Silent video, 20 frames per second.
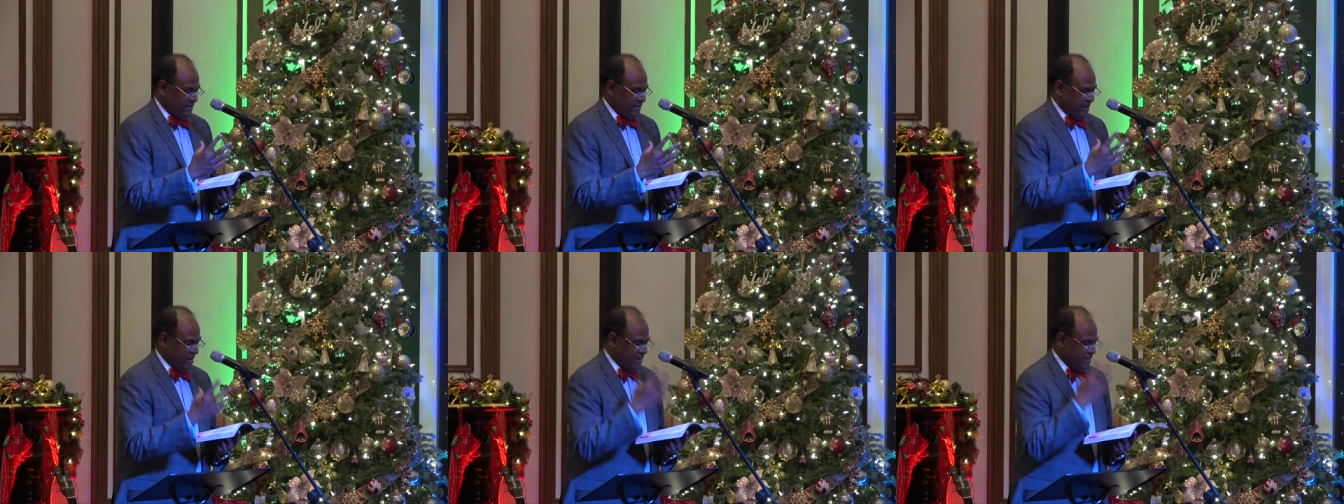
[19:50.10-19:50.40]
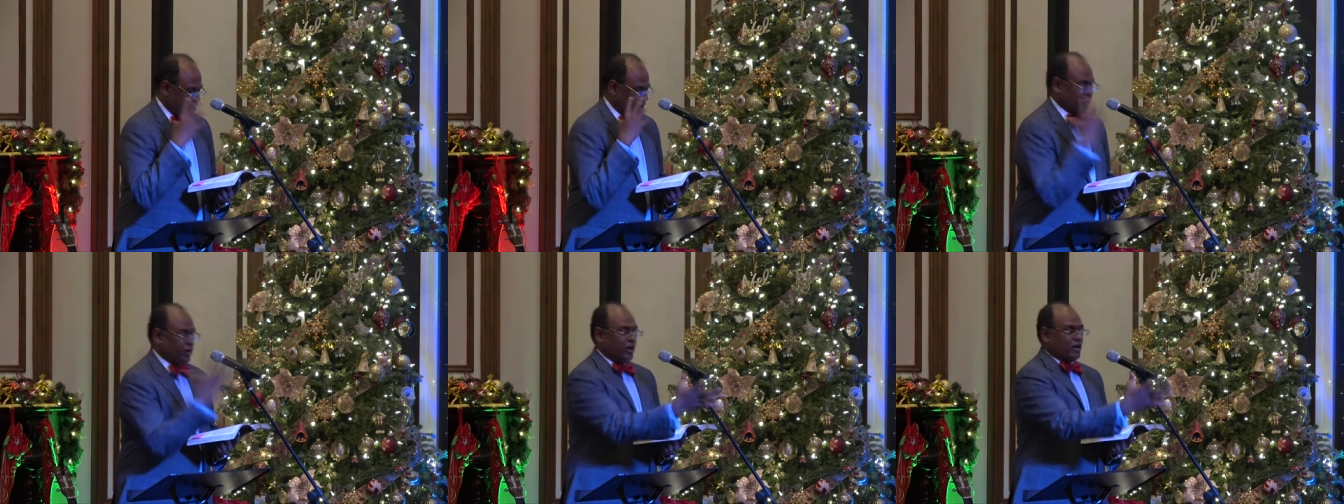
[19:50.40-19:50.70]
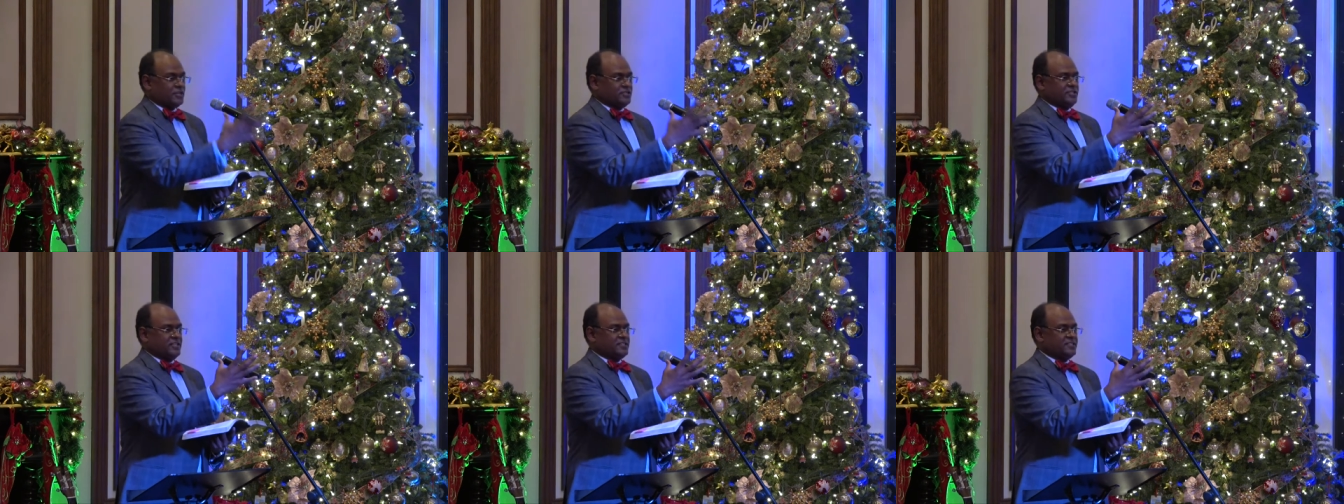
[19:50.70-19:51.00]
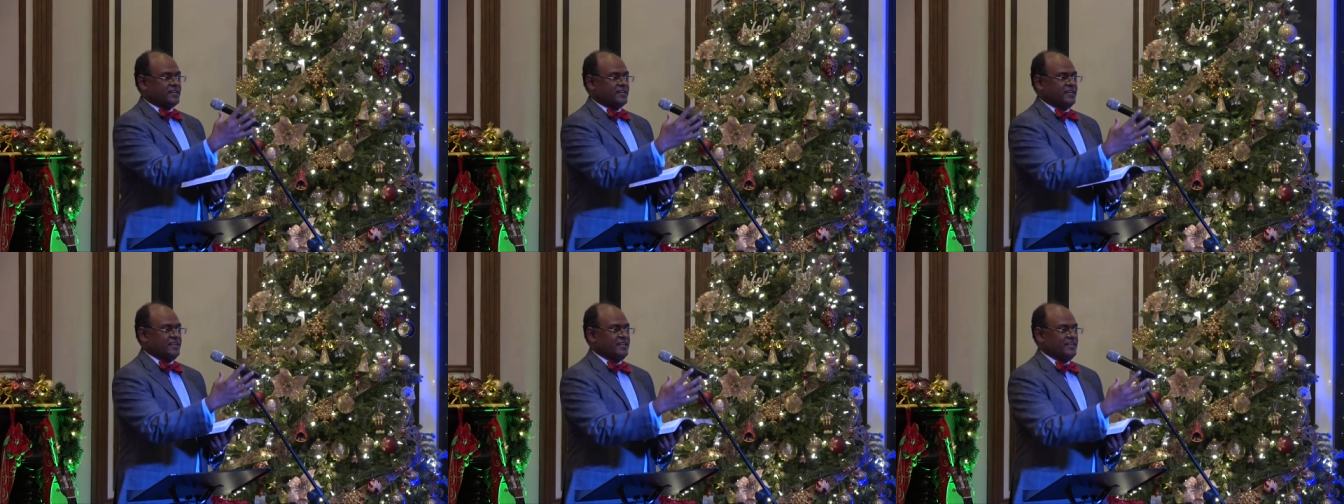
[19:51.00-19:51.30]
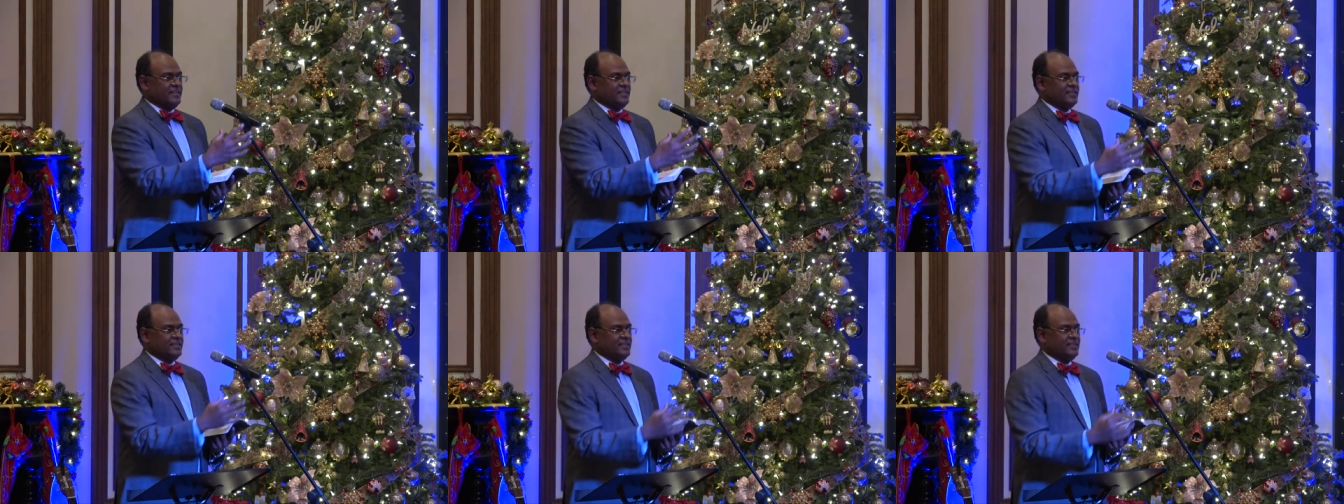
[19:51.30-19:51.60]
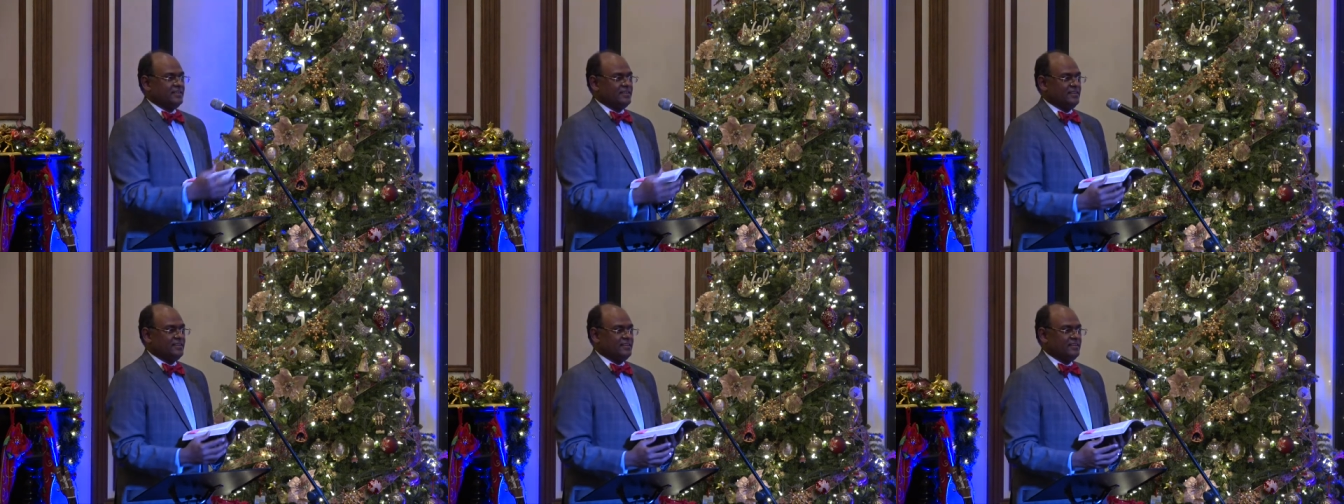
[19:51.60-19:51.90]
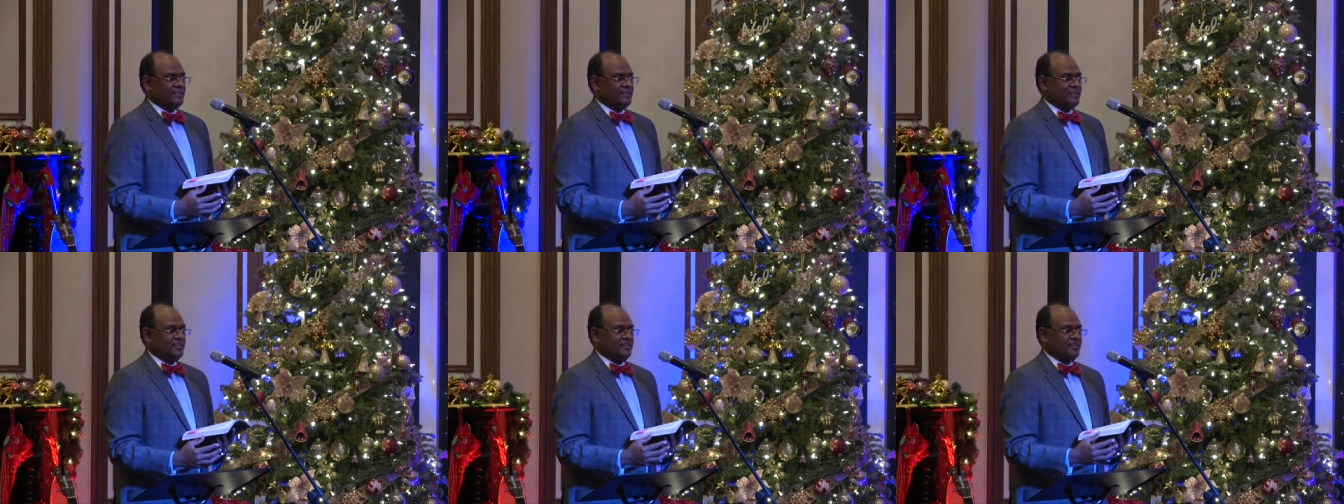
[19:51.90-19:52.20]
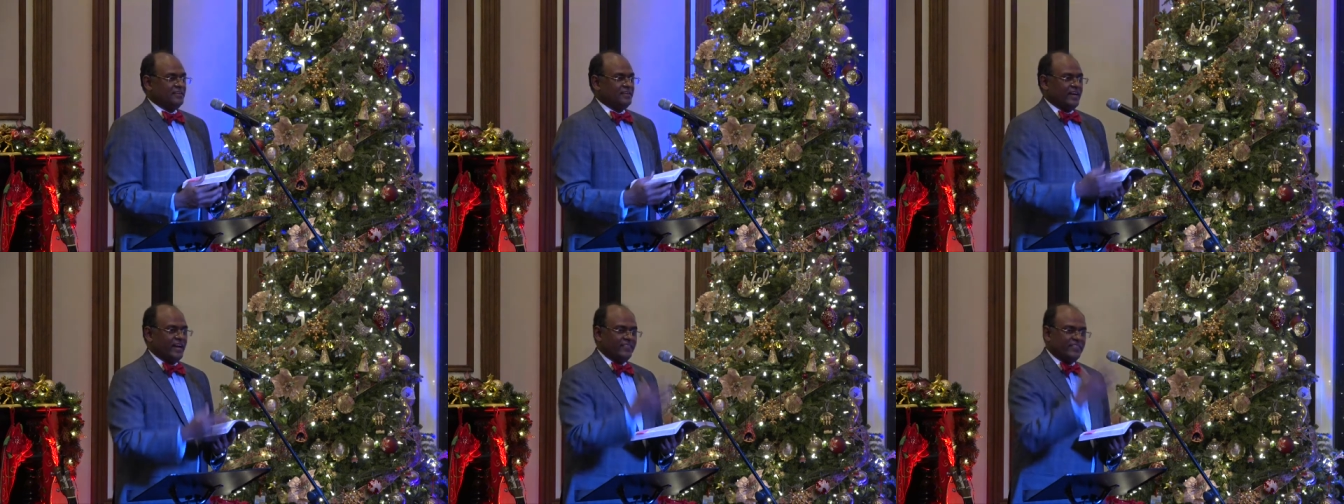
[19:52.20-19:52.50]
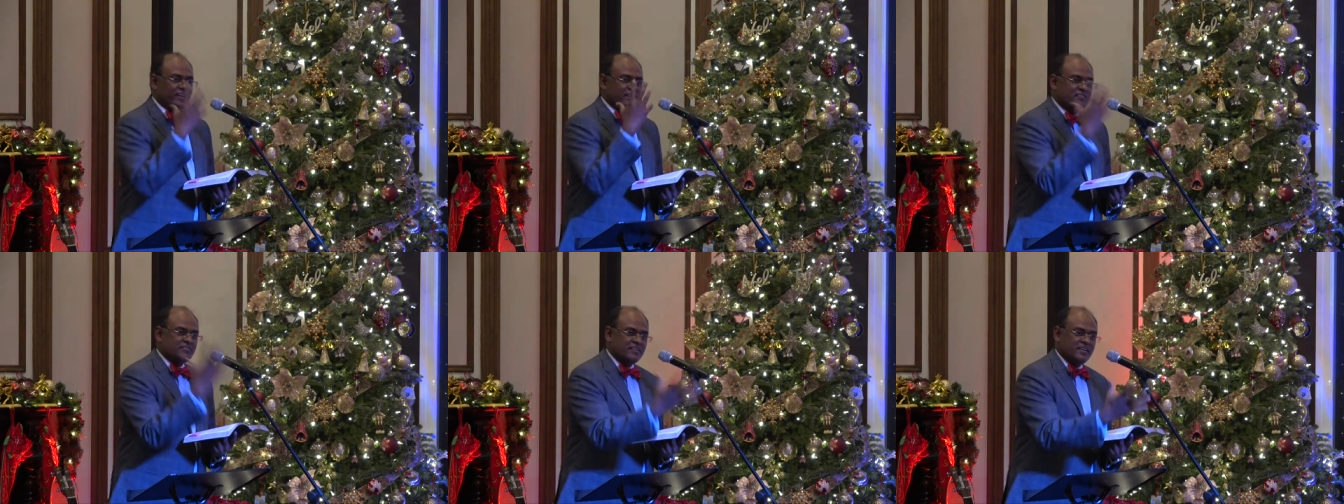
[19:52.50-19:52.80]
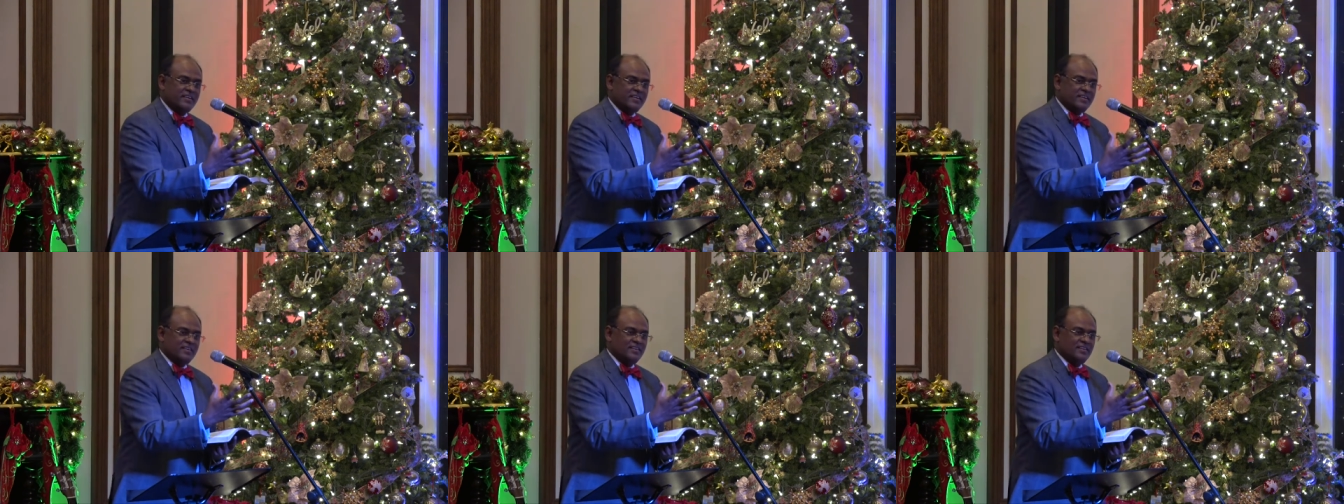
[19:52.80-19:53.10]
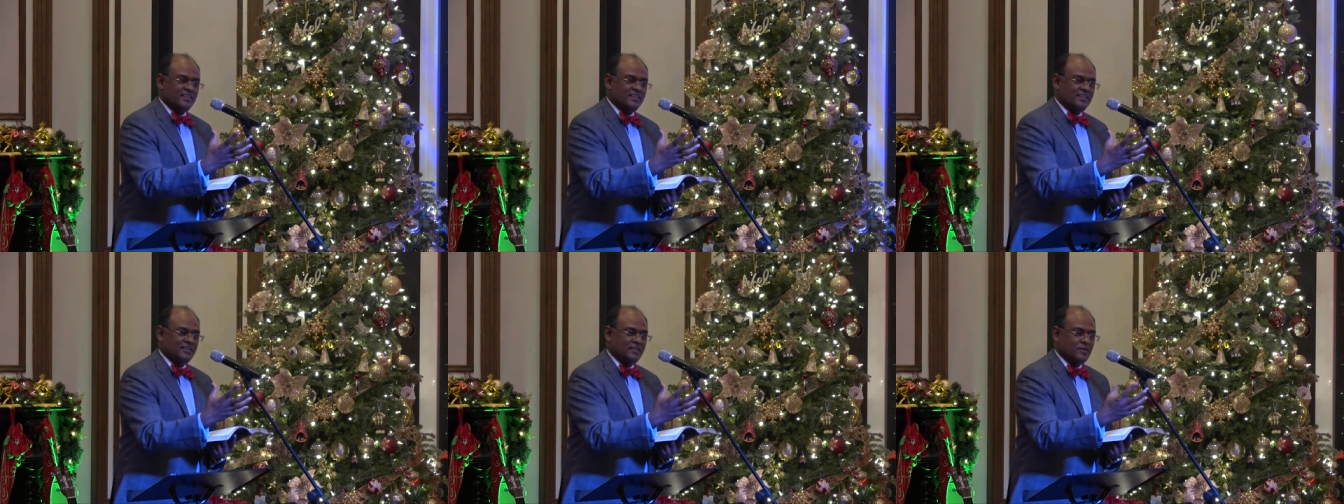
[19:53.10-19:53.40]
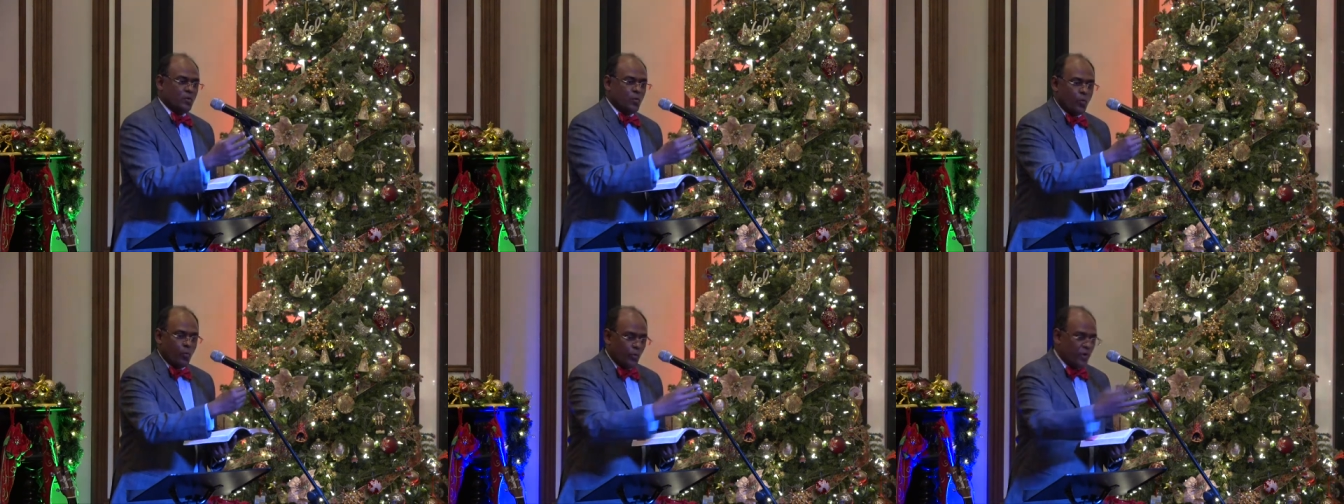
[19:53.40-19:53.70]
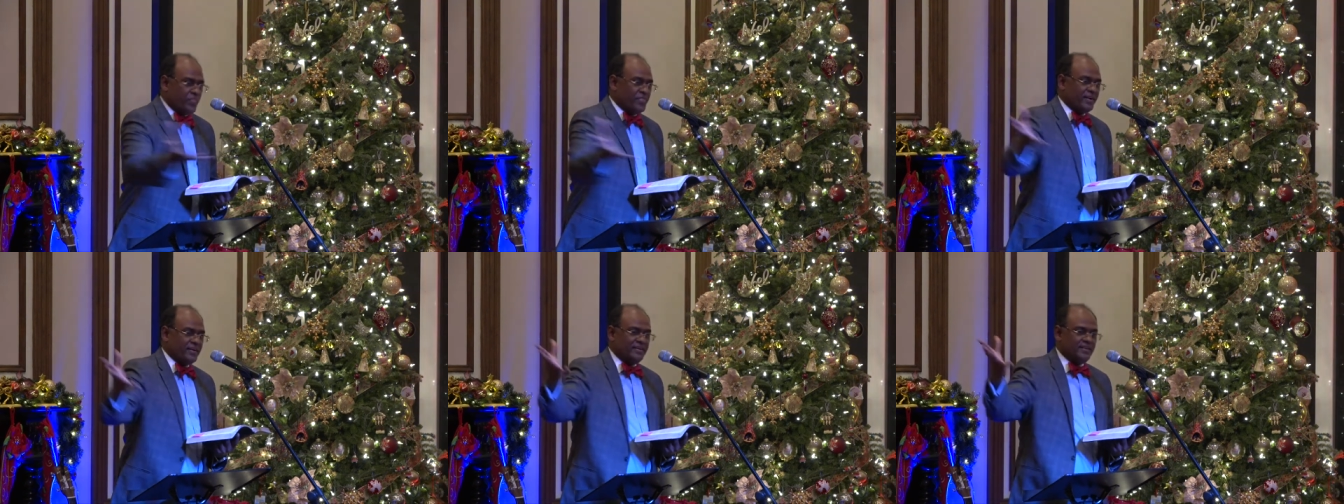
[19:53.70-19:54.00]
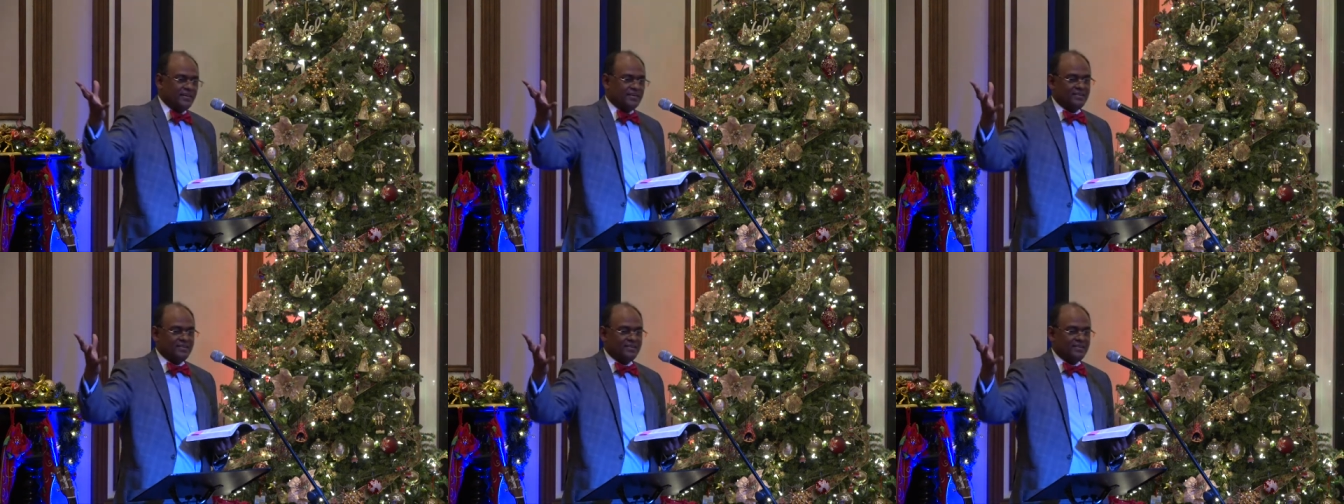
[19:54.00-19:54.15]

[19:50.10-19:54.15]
and he cursed the tree, and the tree withered.